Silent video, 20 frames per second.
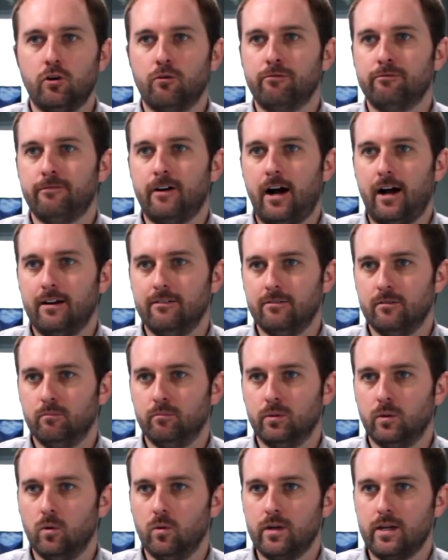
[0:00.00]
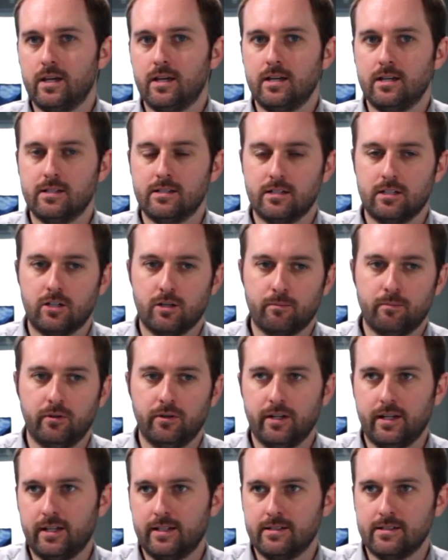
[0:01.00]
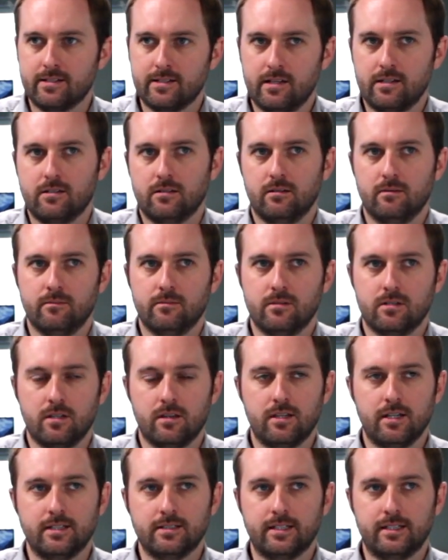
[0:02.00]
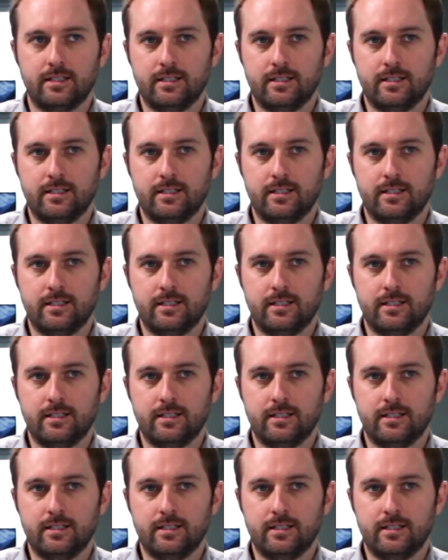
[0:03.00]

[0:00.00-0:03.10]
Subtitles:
5 employees and you're putting in systems and things like